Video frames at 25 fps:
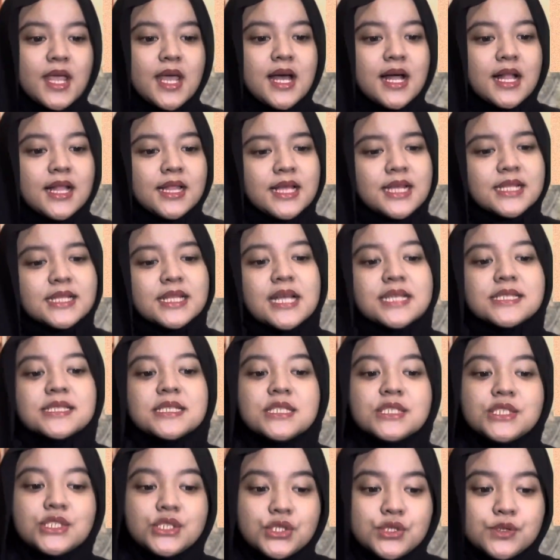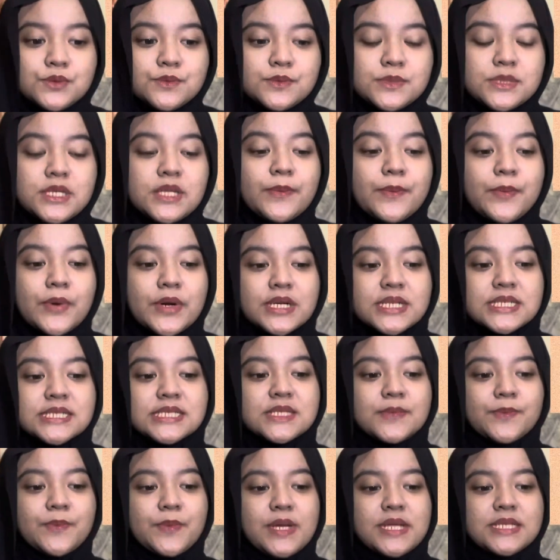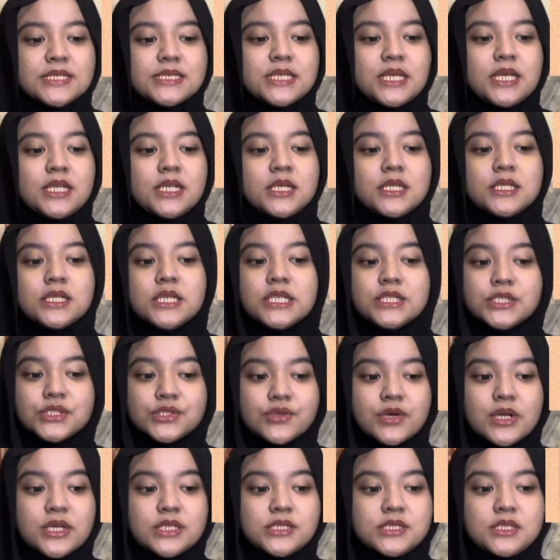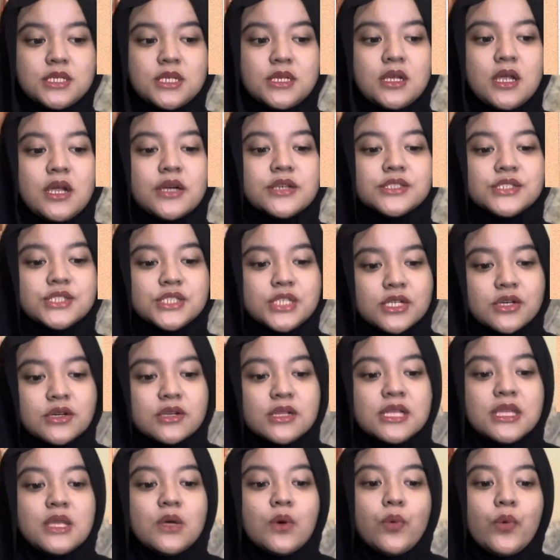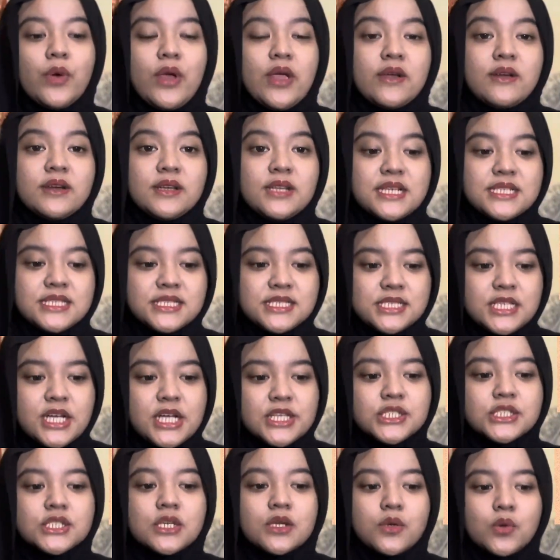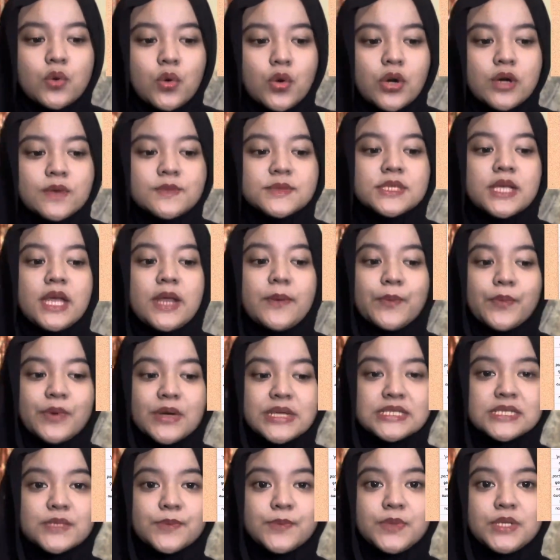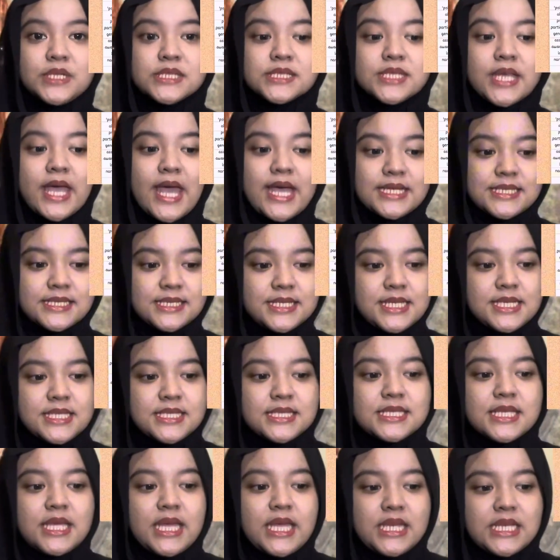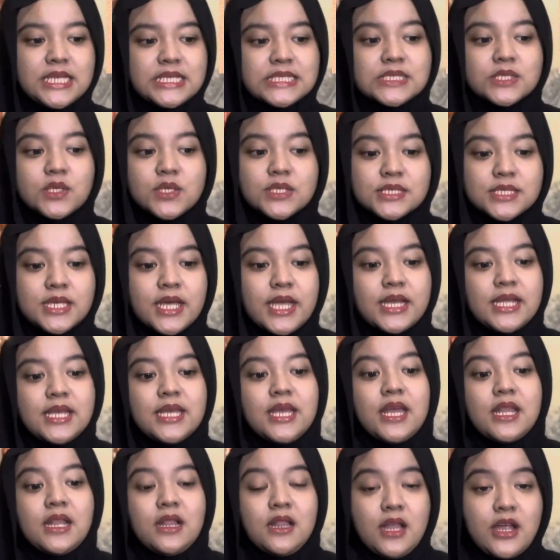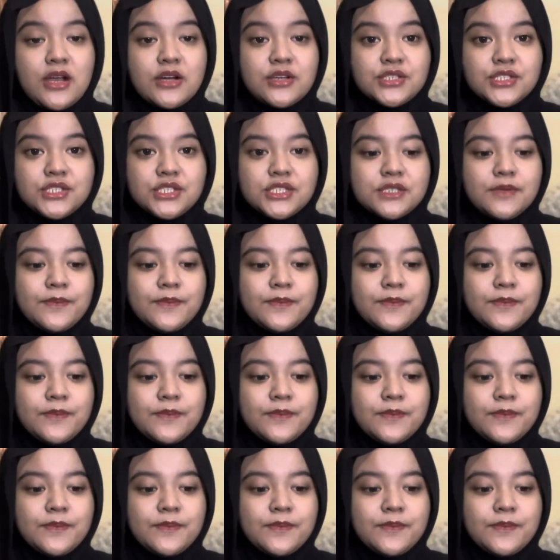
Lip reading: Let us assume that participants in an interaction are generally aware that such norms and principles exist in the society at large.